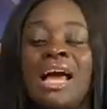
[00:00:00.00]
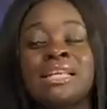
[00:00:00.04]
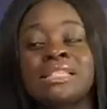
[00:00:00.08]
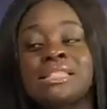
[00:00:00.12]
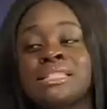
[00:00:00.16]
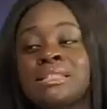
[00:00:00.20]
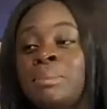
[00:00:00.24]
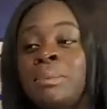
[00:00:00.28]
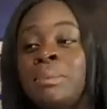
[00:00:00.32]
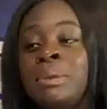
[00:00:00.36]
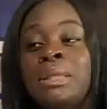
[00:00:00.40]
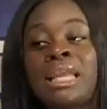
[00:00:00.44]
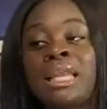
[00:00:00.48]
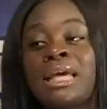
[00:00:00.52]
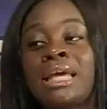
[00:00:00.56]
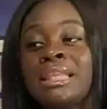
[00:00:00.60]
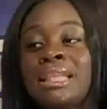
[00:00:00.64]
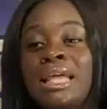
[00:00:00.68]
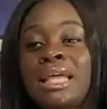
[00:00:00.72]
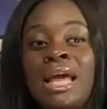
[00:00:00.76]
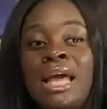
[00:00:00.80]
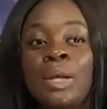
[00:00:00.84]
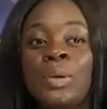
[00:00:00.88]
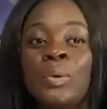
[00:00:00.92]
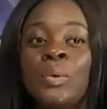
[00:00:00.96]
It has to be
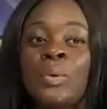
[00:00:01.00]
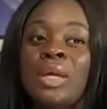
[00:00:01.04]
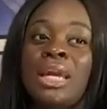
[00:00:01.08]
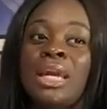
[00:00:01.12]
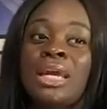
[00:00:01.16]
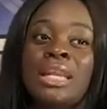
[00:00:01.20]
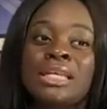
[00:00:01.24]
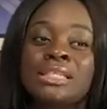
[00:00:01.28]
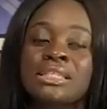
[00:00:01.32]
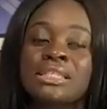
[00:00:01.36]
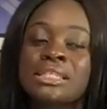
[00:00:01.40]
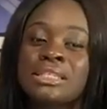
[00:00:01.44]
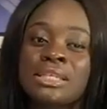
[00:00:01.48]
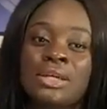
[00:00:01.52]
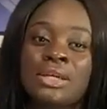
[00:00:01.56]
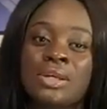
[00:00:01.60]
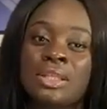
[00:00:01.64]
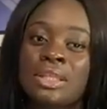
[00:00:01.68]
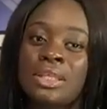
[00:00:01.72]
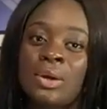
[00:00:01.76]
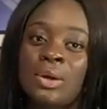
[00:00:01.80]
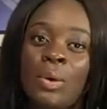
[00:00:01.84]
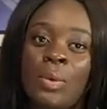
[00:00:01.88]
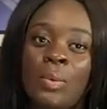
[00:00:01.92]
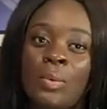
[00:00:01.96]
like that. You can't
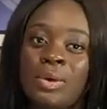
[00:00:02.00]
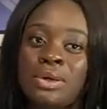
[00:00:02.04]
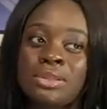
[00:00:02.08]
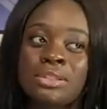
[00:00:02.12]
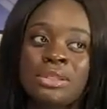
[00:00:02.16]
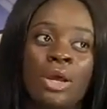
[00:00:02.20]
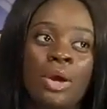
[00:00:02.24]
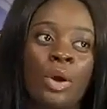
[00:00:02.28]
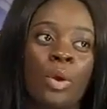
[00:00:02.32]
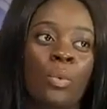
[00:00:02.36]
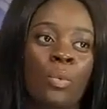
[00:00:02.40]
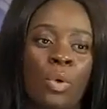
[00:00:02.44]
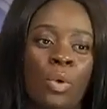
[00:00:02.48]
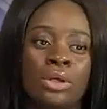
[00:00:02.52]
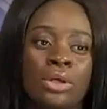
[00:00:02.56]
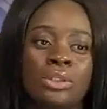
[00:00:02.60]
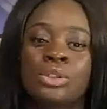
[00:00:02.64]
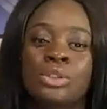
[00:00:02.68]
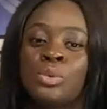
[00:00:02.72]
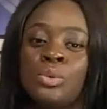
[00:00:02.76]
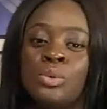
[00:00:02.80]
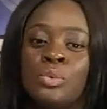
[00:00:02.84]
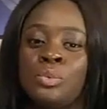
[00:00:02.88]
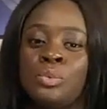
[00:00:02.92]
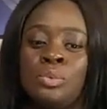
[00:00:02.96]
necessarily always
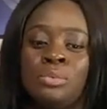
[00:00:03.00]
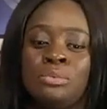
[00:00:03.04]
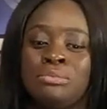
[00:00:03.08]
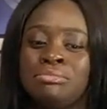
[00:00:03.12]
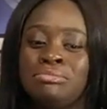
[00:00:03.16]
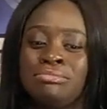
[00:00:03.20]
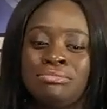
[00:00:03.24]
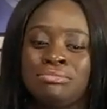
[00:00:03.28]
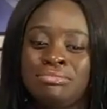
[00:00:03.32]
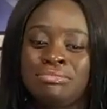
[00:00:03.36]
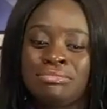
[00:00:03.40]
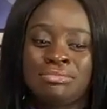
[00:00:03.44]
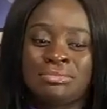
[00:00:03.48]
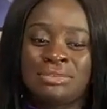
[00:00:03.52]
want to